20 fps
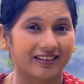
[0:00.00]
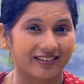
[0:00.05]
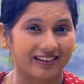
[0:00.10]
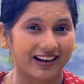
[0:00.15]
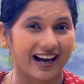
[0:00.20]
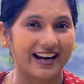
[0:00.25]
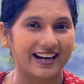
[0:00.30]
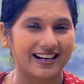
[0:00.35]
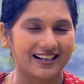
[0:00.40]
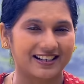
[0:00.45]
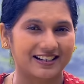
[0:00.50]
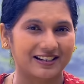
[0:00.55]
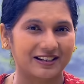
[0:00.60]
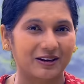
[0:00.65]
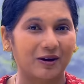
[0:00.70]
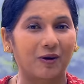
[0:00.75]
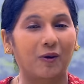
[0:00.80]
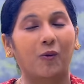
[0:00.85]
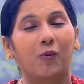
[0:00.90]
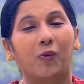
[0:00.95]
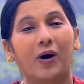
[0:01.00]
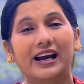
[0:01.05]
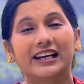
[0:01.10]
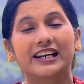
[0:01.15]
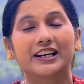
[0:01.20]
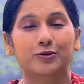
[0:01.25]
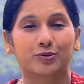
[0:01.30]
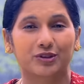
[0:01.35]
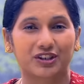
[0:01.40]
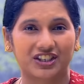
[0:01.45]
right while
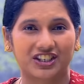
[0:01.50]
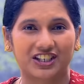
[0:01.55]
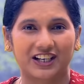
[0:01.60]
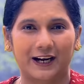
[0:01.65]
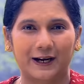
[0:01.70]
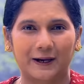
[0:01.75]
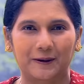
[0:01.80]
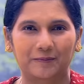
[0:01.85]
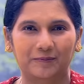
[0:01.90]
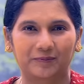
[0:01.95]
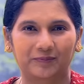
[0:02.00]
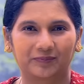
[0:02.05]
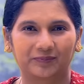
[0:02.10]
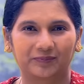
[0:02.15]
it was time.